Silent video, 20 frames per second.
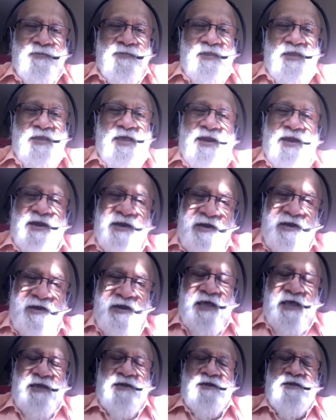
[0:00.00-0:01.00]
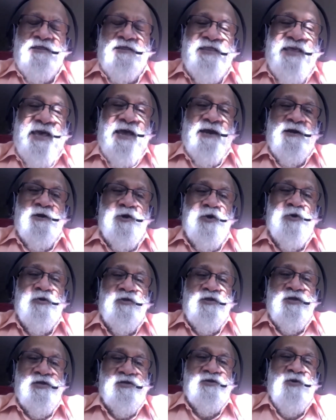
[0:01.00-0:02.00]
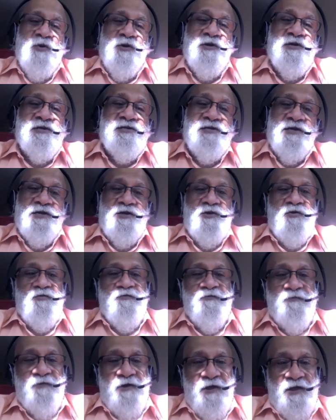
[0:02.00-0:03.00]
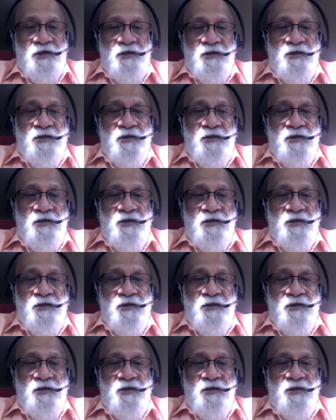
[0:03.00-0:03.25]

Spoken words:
And that truth is going to set you free.